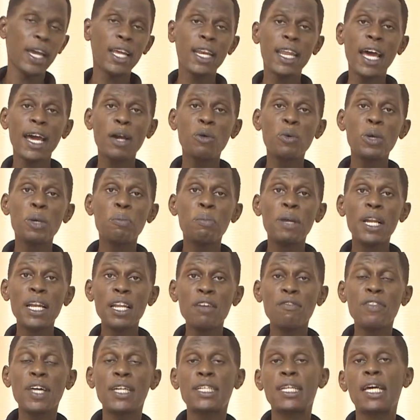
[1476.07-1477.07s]
And we
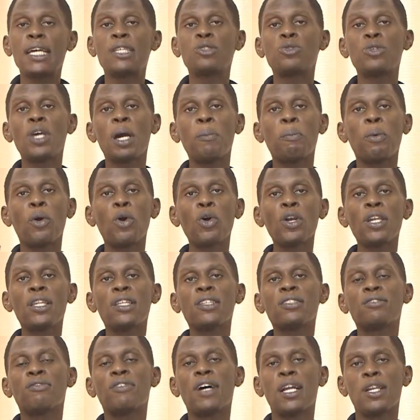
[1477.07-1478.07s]
believe that as we uphold
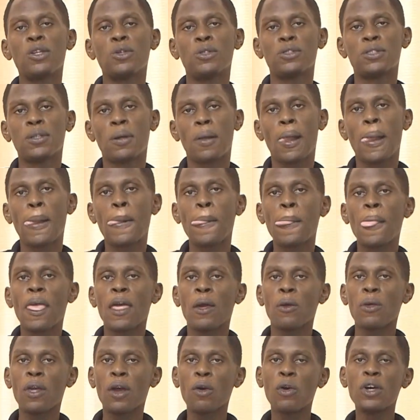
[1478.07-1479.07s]
these values,
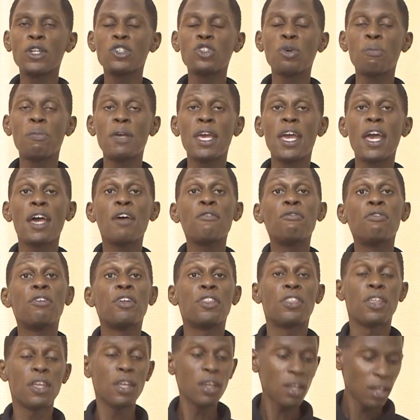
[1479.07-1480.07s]
we are going to be
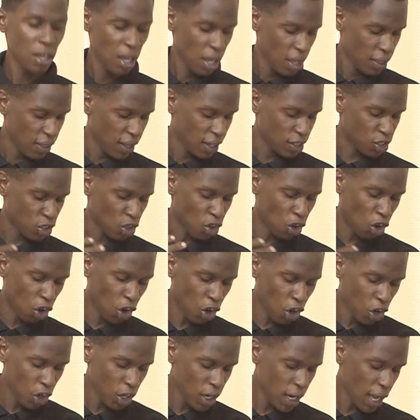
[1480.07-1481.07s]
everything that
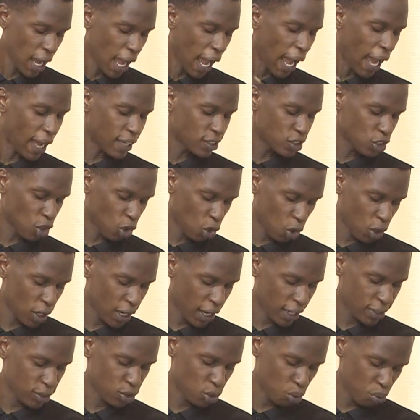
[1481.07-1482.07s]
God has
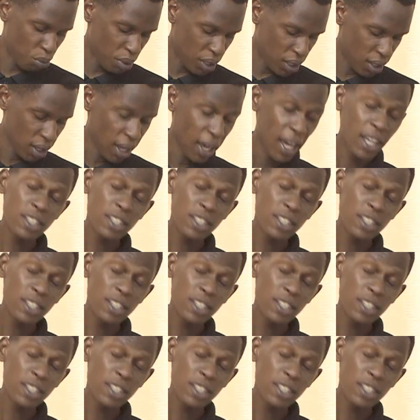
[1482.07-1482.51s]
called us to be.